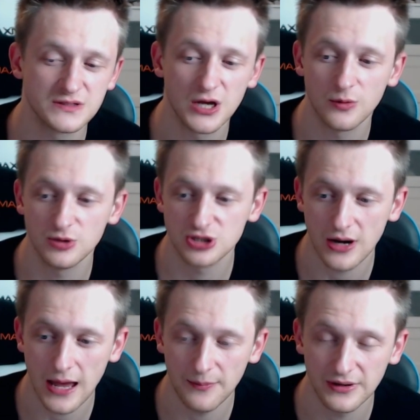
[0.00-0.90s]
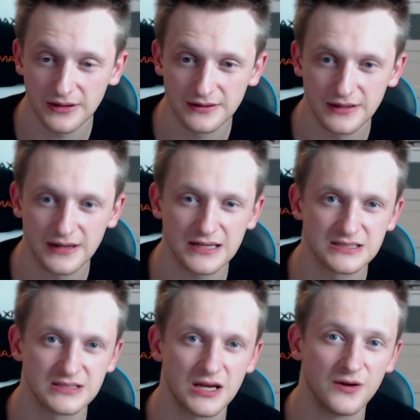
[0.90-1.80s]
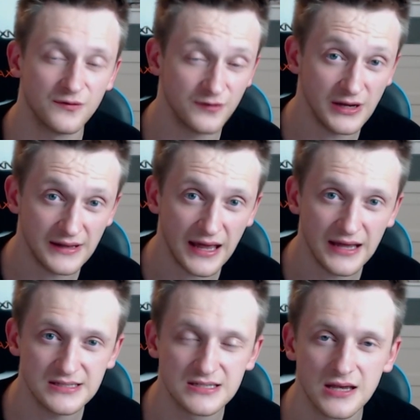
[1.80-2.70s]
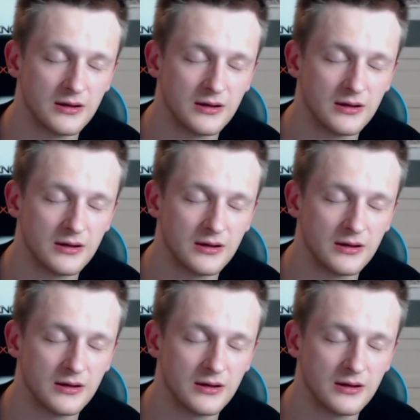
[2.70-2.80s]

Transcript: which are happening in the next 3 days.